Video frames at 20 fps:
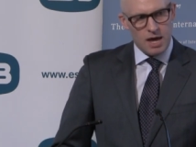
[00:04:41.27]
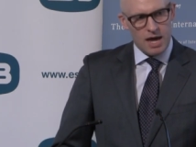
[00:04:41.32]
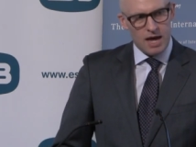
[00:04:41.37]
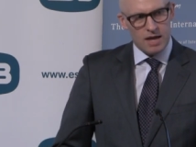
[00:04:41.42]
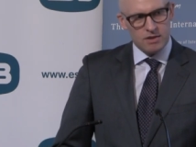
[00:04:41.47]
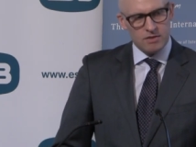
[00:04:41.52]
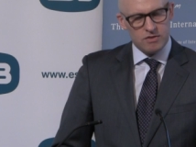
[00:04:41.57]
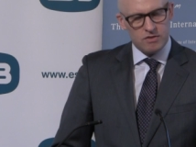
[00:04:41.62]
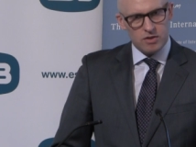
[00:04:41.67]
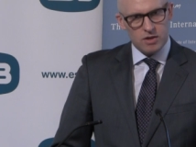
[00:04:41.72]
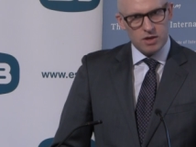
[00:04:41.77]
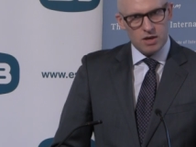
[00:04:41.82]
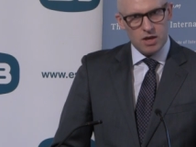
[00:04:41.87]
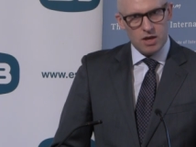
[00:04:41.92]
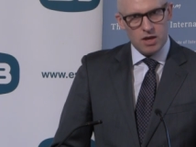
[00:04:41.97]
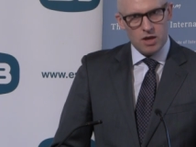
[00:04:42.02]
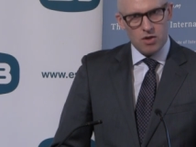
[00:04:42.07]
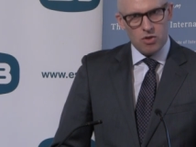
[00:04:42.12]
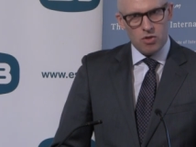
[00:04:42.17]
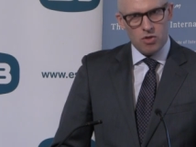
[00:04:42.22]
And
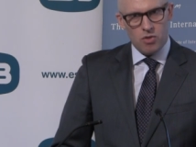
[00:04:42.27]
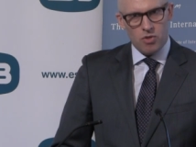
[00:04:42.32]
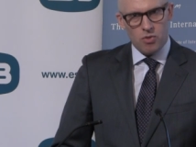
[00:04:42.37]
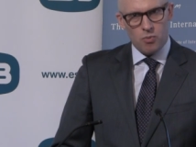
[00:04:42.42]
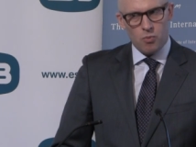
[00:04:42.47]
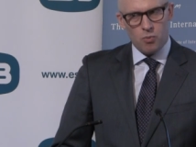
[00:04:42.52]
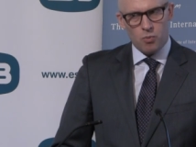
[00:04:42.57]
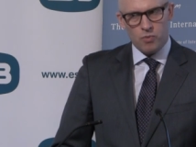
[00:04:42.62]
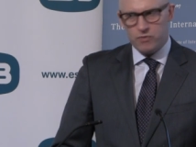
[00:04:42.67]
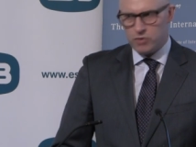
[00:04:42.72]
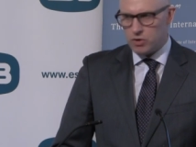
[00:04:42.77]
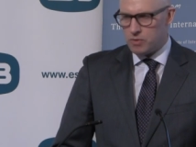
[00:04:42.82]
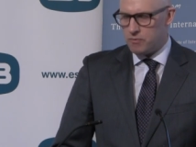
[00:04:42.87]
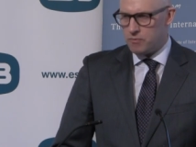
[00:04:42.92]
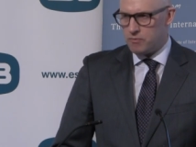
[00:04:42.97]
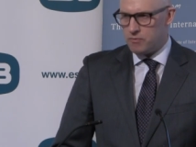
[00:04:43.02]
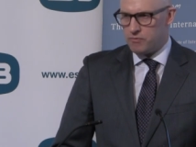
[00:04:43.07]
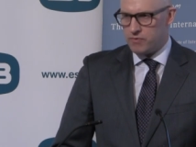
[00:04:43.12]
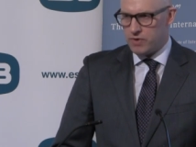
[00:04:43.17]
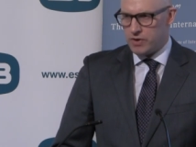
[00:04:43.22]
we've got
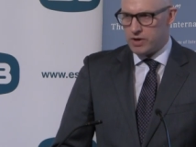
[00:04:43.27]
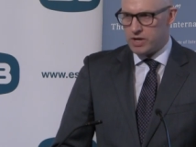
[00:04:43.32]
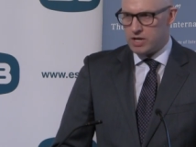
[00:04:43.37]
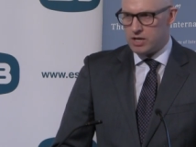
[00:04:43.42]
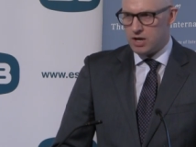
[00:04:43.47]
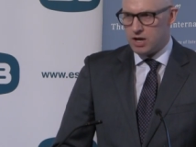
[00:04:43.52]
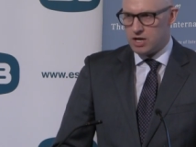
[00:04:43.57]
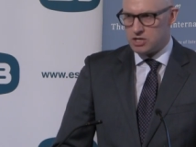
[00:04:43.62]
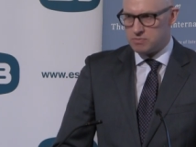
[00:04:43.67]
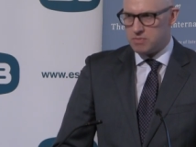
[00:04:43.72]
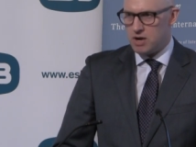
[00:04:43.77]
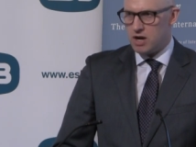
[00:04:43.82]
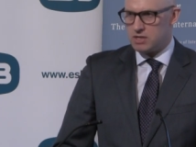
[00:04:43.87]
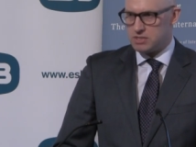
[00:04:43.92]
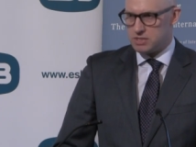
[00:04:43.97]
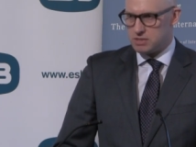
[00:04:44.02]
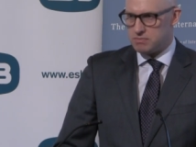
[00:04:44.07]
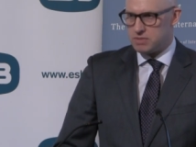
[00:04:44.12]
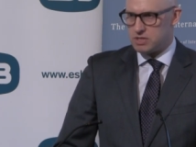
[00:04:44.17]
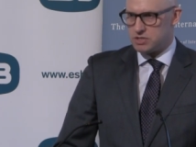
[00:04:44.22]
very large
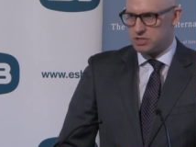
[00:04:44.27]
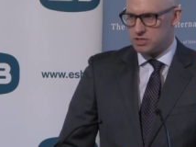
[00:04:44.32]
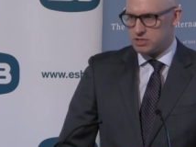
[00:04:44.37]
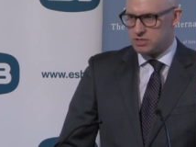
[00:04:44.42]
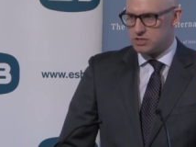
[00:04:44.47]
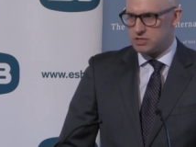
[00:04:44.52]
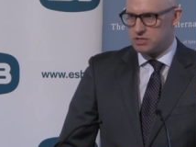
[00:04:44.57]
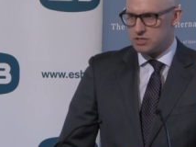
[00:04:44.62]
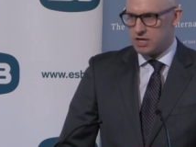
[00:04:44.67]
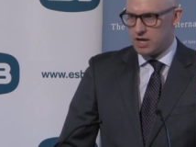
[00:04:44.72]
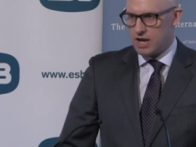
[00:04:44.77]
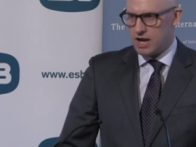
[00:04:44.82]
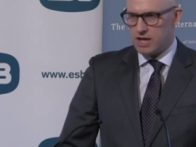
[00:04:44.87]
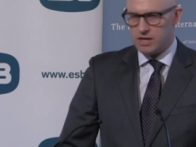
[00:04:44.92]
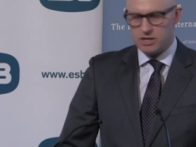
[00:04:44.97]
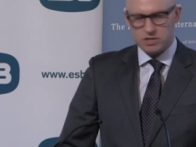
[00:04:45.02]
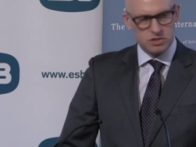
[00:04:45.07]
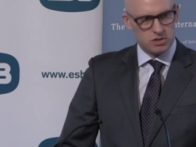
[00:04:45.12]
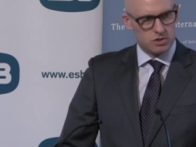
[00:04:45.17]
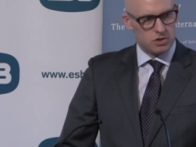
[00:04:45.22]
marketing budgets,
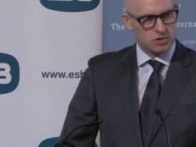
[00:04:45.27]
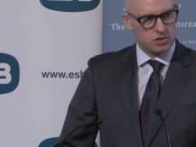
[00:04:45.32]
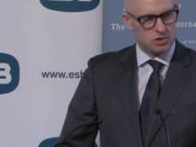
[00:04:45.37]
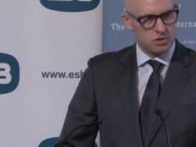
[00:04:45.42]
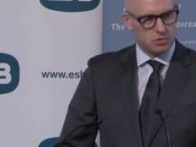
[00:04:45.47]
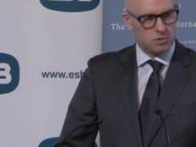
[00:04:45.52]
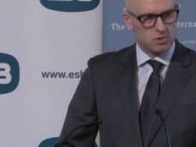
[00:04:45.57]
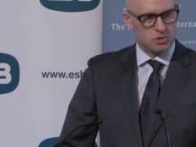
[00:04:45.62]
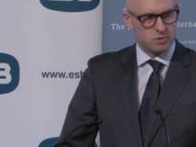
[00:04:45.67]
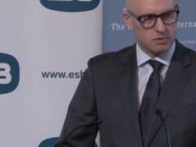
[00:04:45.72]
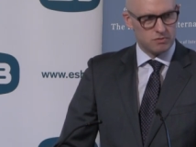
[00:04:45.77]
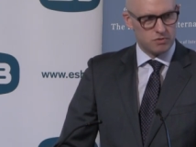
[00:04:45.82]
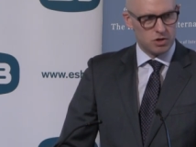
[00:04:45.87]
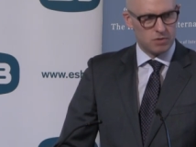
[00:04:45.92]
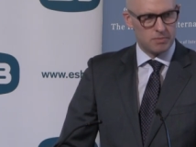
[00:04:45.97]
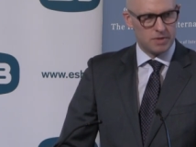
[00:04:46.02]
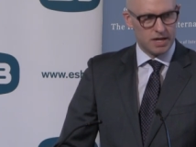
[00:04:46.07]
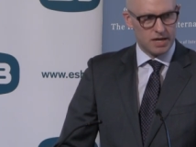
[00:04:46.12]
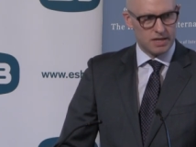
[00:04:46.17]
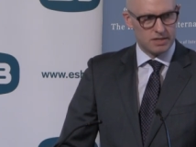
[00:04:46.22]
and as a consequence, we've
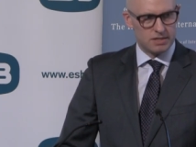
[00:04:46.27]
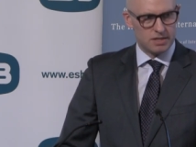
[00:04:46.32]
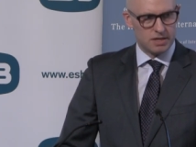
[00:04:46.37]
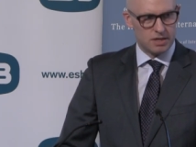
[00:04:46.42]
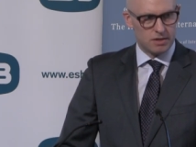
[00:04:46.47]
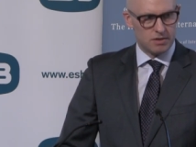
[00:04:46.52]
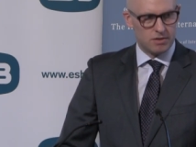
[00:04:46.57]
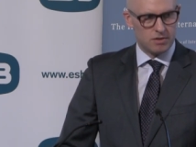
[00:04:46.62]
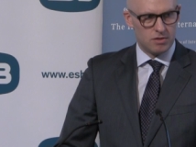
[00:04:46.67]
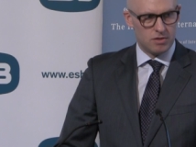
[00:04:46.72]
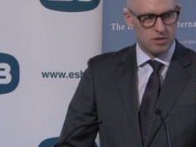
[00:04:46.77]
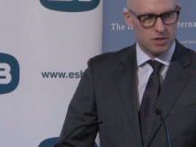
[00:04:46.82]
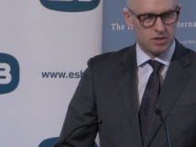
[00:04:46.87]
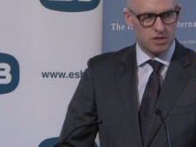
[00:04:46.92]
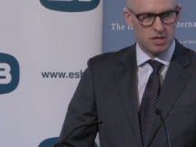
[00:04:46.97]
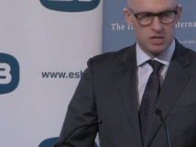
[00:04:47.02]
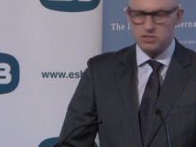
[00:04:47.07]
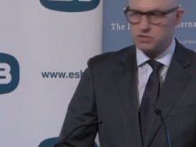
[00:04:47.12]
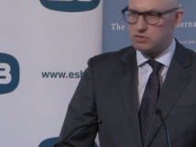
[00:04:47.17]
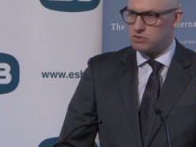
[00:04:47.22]
dominated the
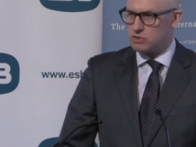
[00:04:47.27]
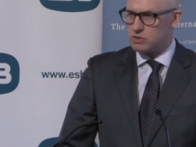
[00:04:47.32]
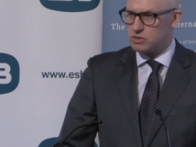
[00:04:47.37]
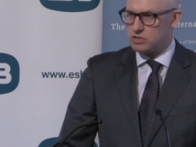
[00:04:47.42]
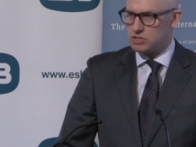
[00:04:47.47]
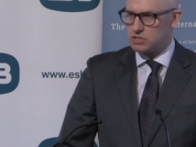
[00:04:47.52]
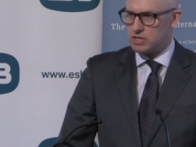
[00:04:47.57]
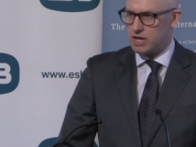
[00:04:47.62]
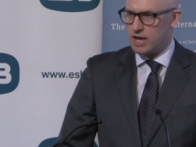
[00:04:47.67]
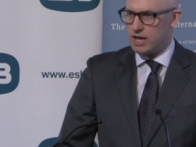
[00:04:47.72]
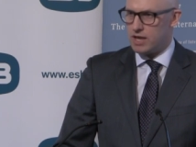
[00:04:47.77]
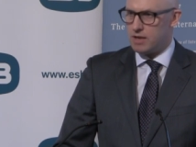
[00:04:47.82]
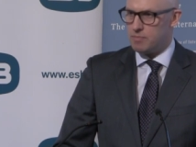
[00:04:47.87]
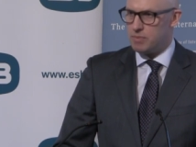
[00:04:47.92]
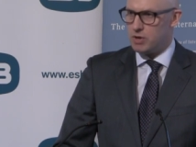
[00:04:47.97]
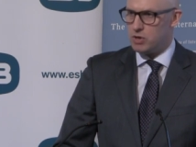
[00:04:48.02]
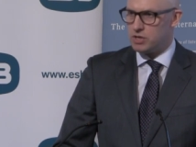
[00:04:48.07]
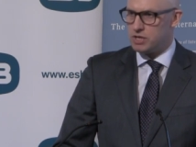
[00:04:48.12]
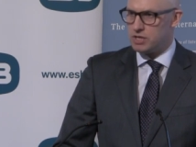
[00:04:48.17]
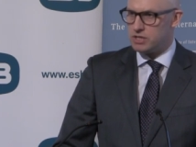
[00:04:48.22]
discourse, uh,
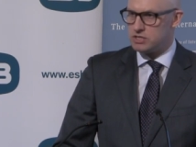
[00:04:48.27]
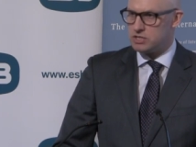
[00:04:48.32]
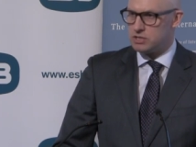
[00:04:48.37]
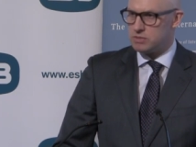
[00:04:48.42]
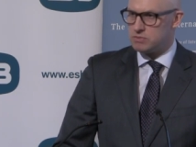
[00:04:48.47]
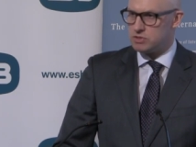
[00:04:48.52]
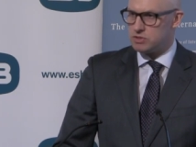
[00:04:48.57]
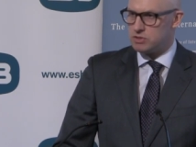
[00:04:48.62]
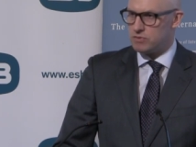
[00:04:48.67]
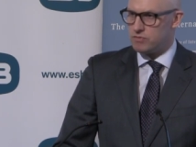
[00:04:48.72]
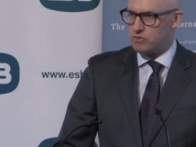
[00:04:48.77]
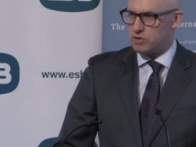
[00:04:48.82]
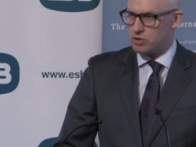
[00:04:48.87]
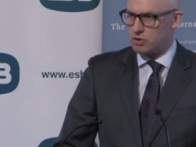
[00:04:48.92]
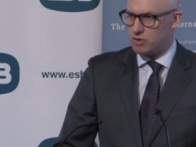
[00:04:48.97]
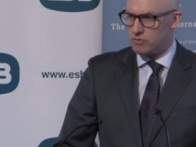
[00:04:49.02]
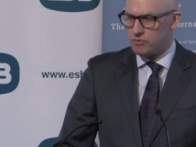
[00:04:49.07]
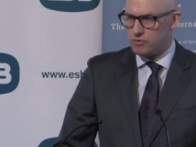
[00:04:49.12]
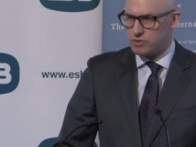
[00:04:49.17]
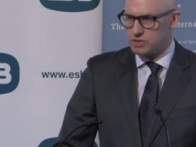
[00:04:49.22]
both in terms of the
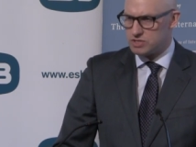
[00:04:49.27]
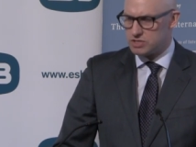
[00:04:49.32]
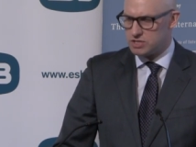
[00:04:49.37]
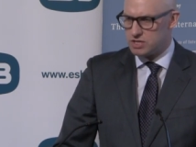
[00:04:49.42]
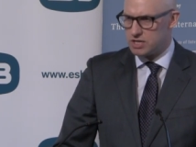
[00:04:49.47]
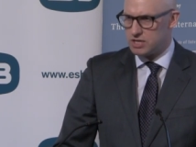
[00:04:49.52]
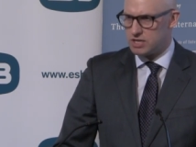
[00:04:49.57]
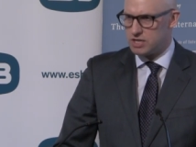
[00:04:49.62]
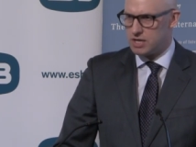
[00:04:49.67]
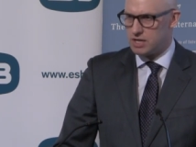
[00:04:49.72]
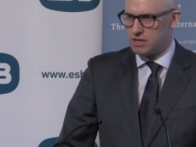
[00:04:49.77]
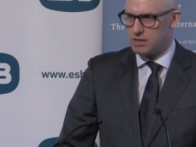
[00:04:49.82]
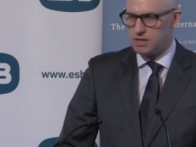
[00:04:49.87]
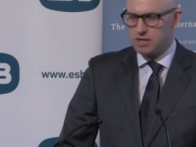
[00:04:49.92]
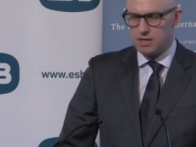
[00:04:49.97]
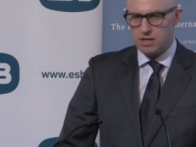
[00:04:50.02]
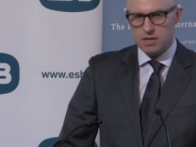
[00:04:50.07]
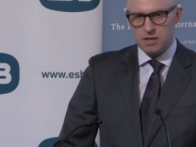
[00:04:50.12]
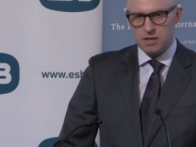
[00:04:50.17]
conference circuit,